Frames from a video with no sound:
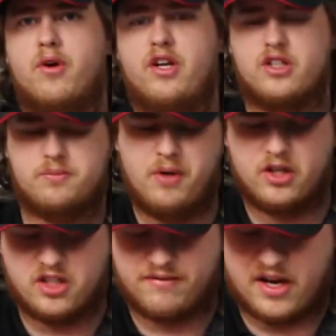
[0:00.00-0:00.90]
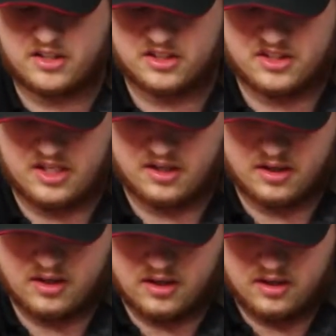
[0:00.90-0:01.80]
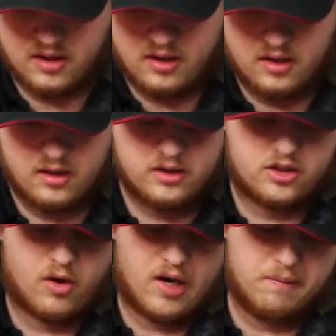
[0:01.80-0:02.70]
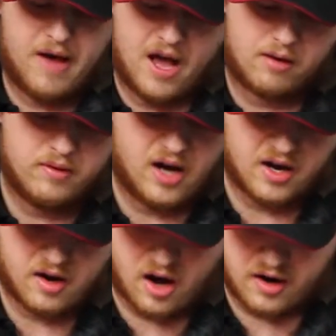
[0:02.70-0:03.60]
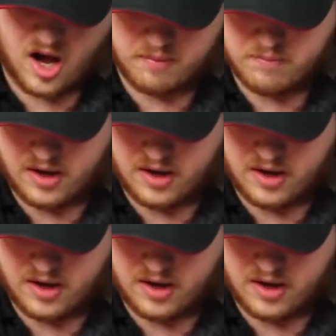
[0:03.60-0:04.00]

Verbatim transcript: prettier speakers I've actually seen. So on the back we got an on-off